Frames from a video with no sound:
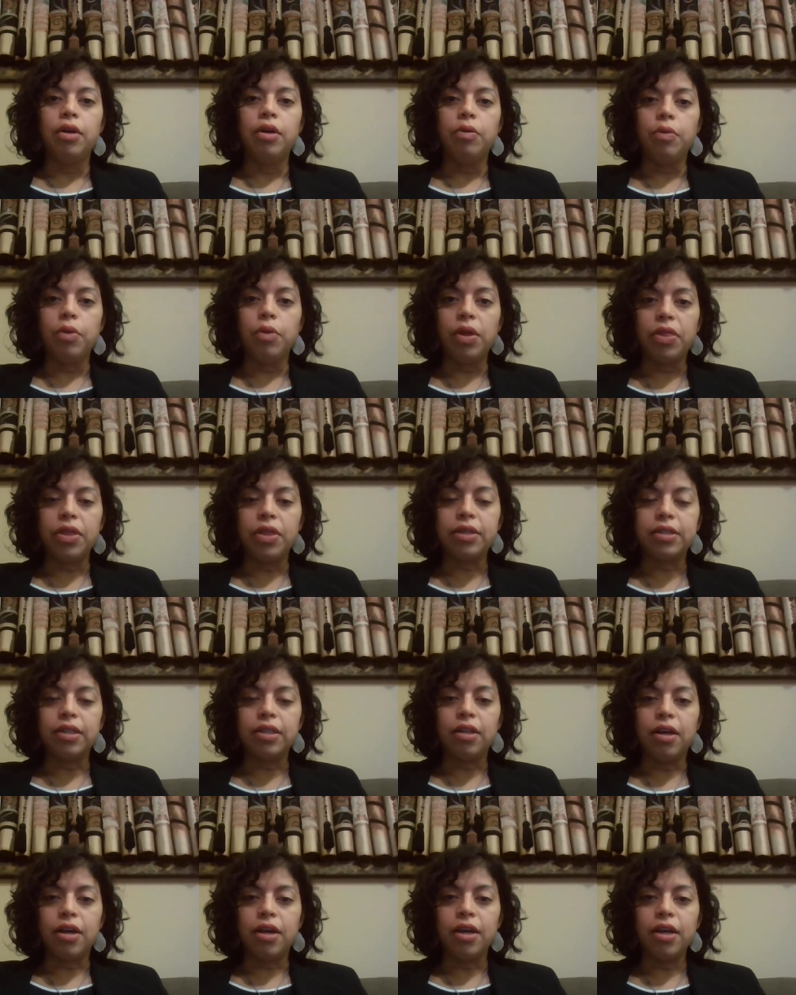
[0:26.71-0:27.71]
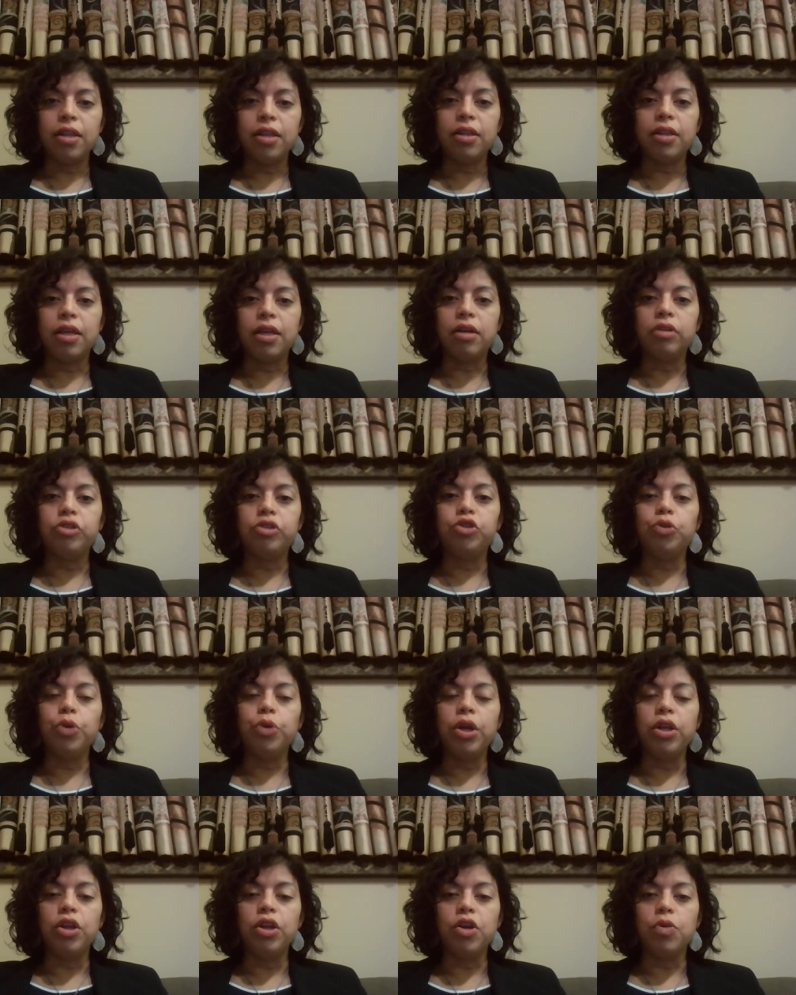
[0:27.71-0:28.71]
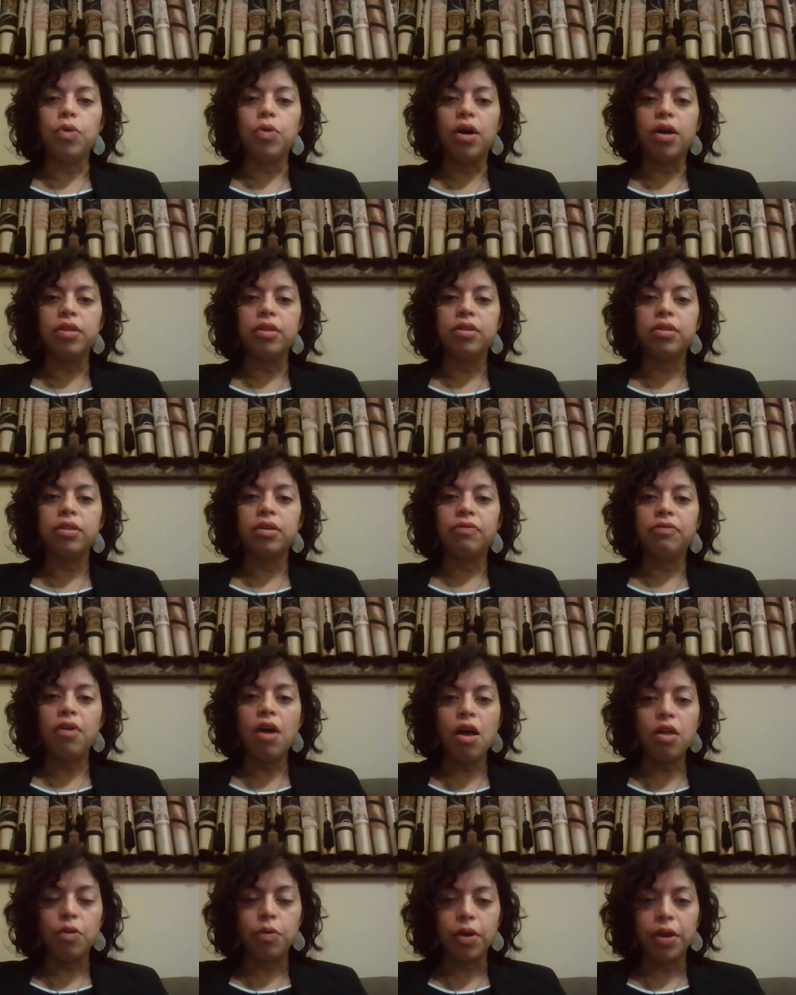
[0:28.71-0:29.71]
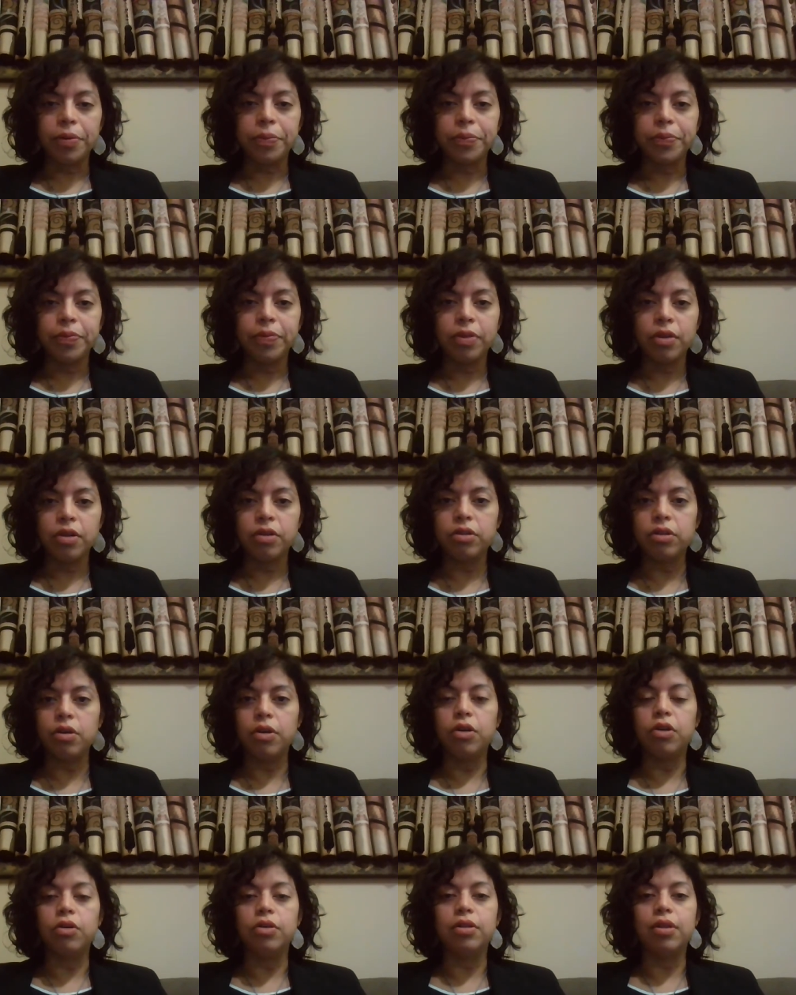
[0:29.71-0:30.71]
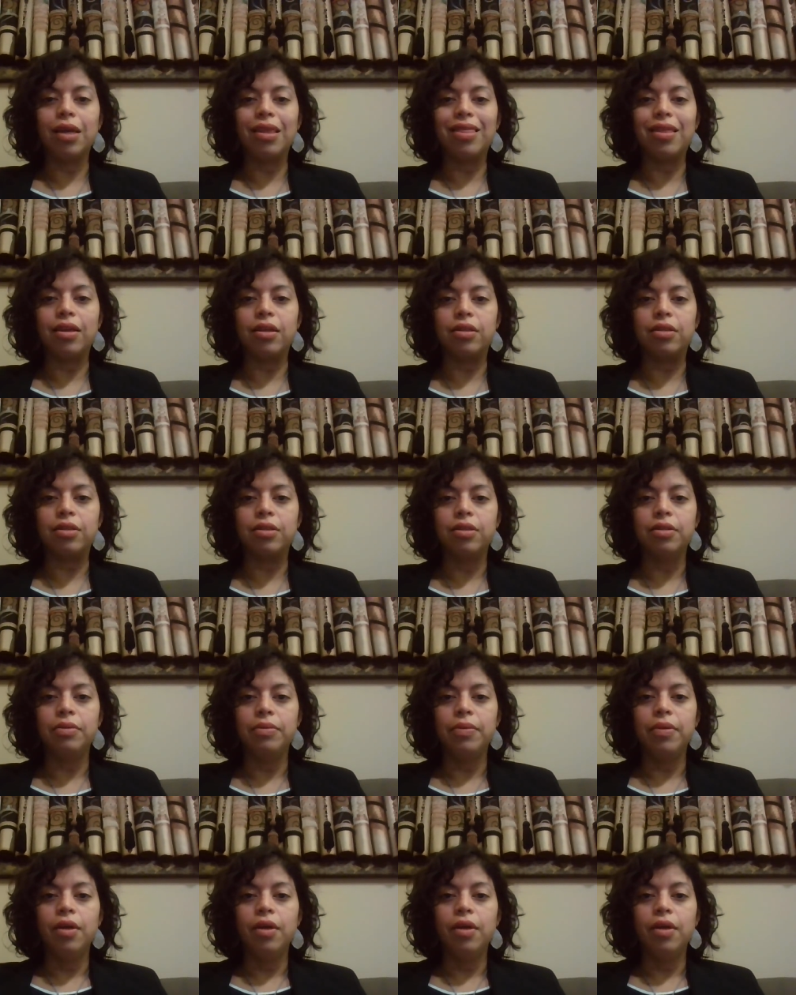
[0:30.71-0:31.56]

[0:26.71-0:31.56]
with this line, they'll join you on the following. So it goes like this.